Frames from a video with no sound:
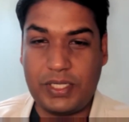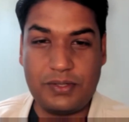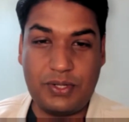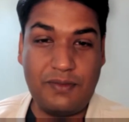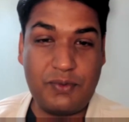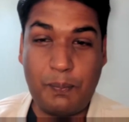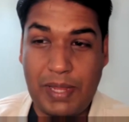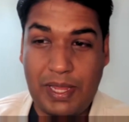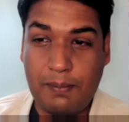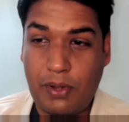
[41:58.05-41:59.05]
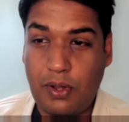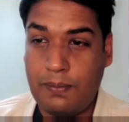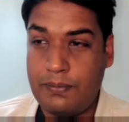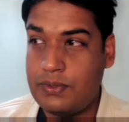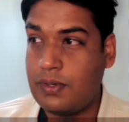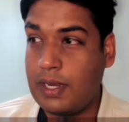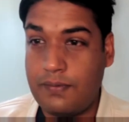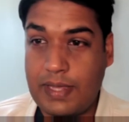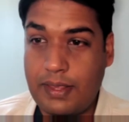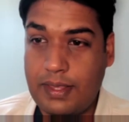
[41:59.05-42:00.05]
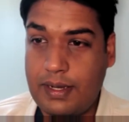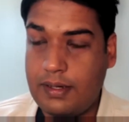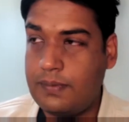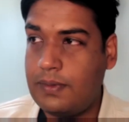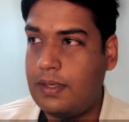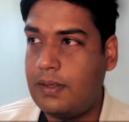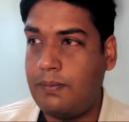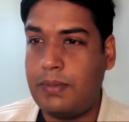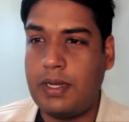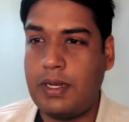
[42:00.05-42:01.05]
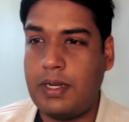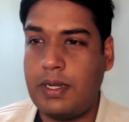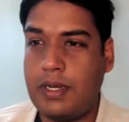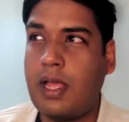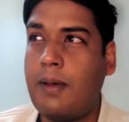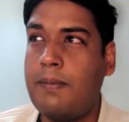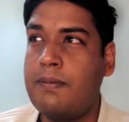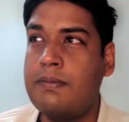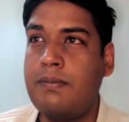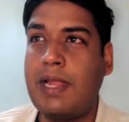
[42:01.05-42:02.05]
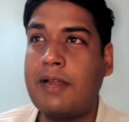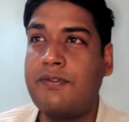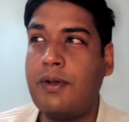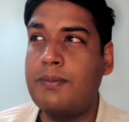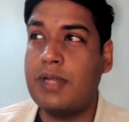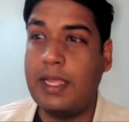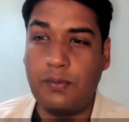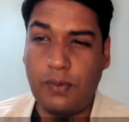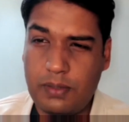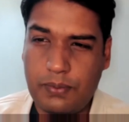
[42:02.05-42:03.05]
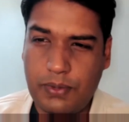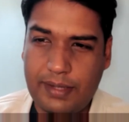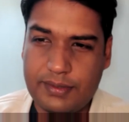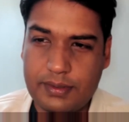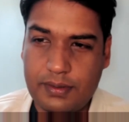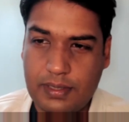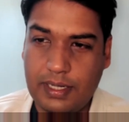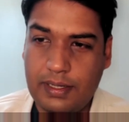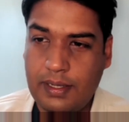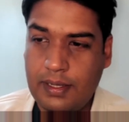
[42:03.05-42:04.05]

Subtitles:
So you have to pay a bomb to kind of get there. But along come platforms like WordPress, right?